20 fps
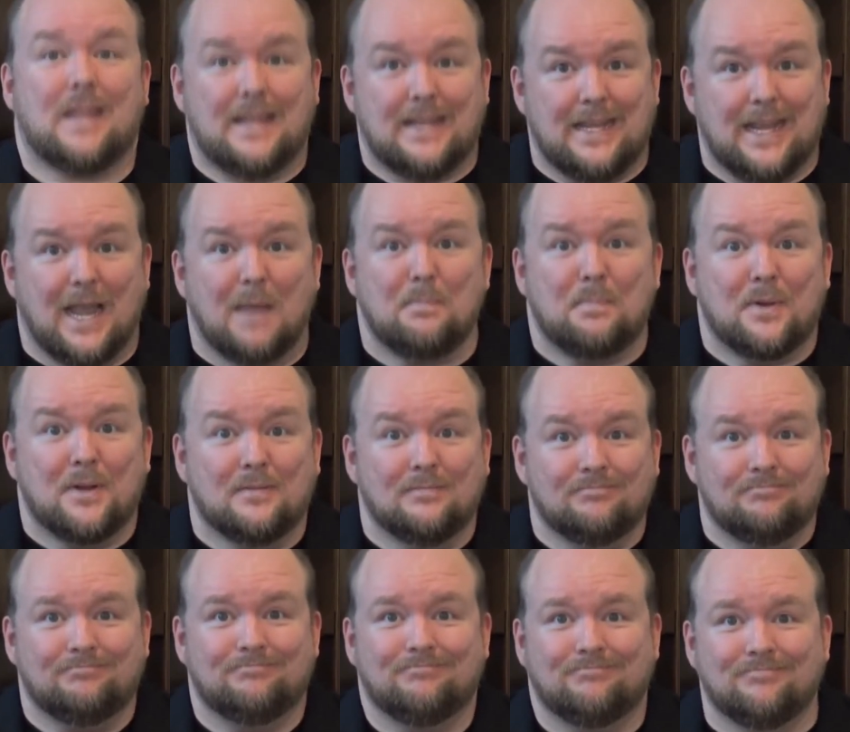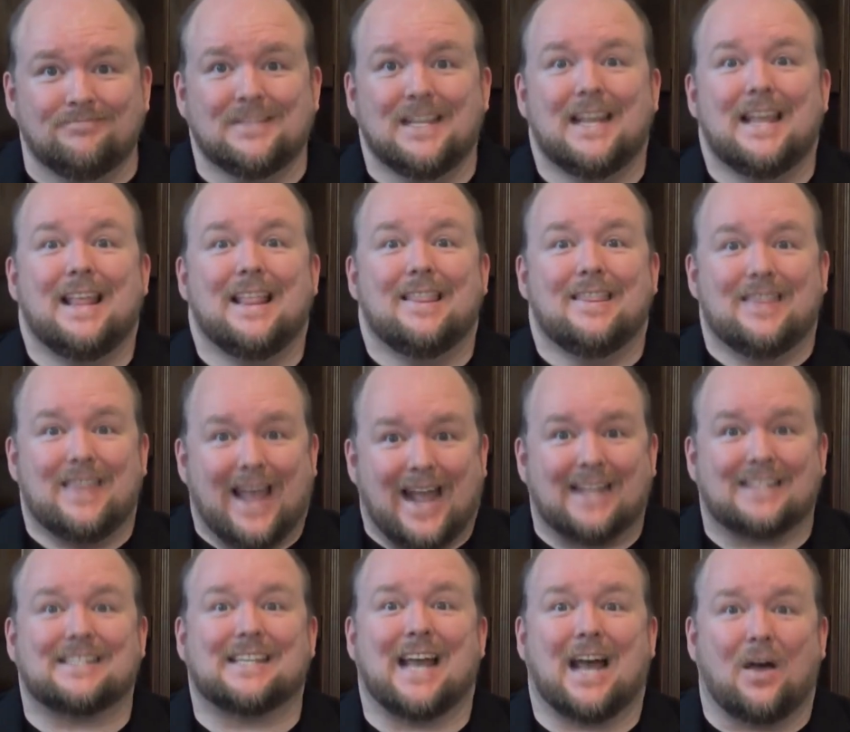Yep.
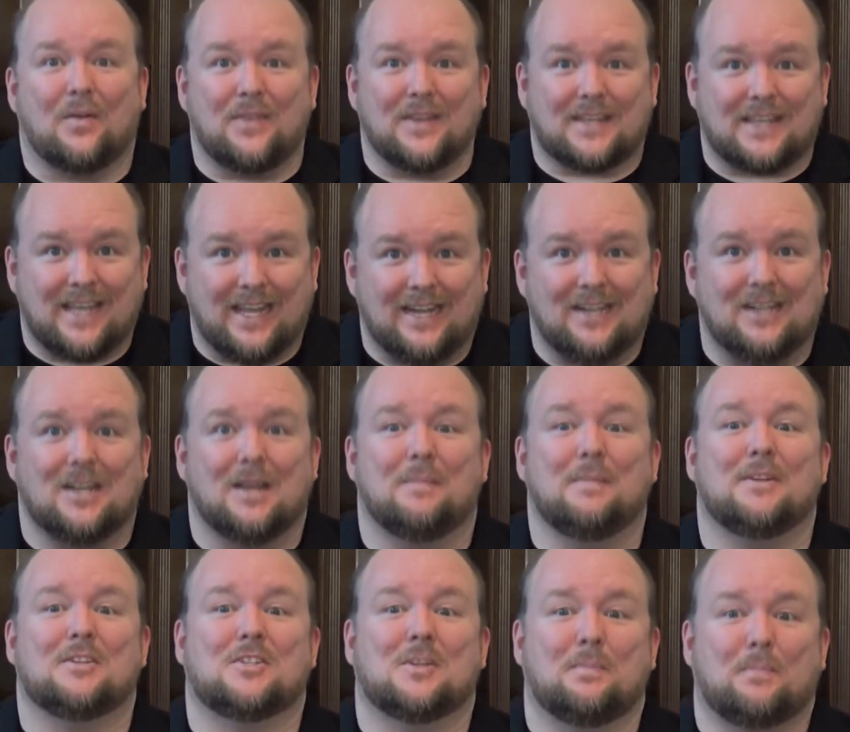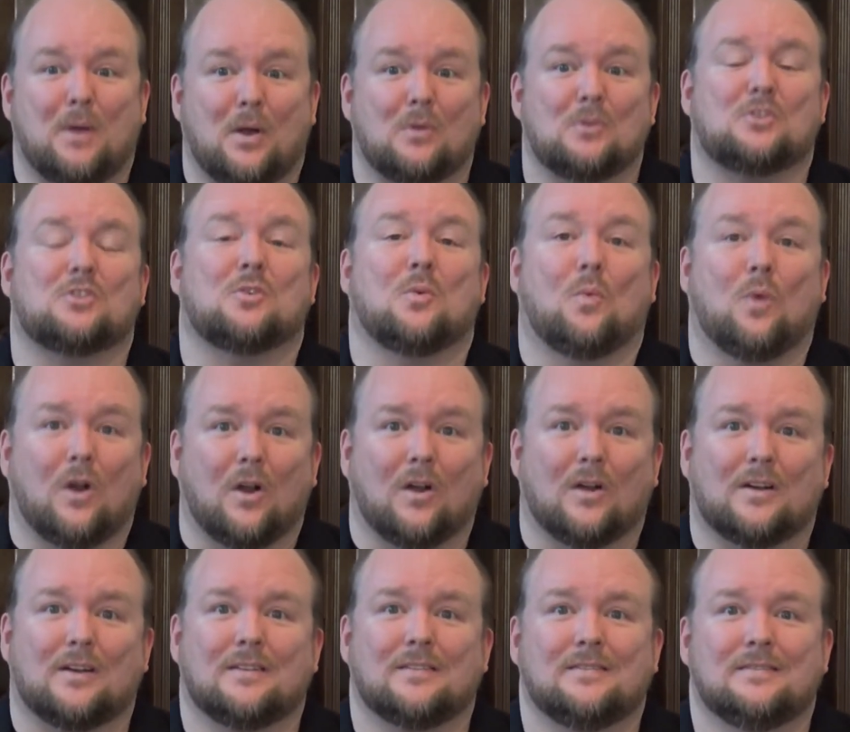That's how the kingdom is supposed to
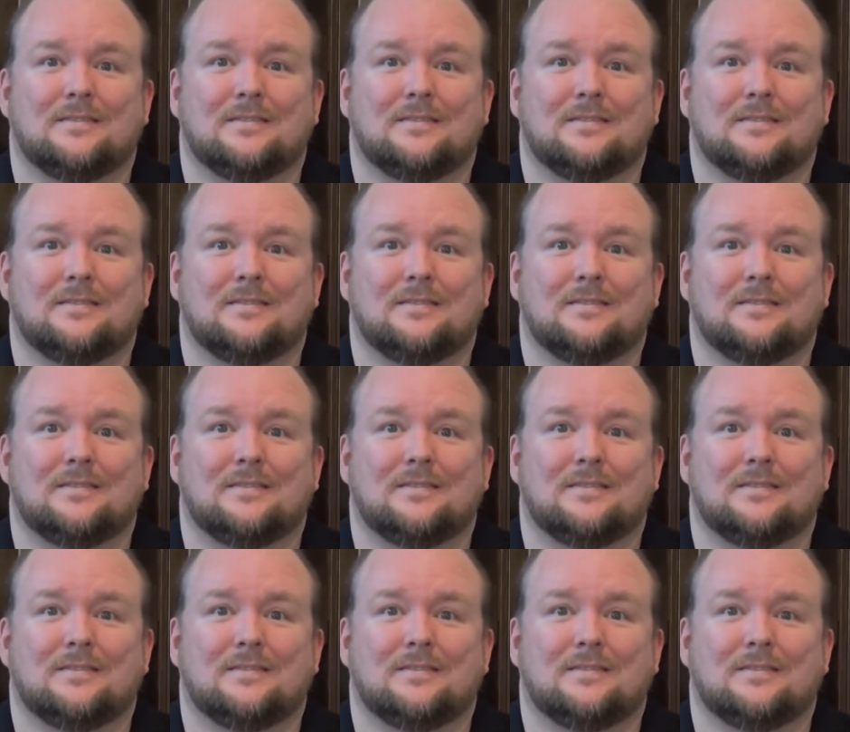work.